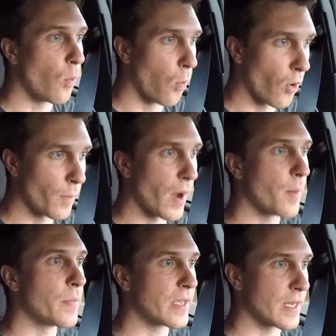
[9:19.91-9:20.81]
warm
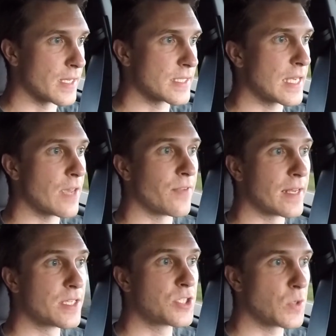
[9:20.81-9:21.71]
up, because if it
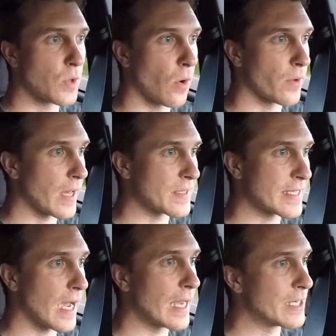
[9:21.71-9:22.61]
is too cold
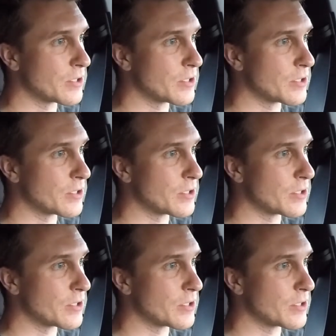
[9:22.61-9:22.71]
outside,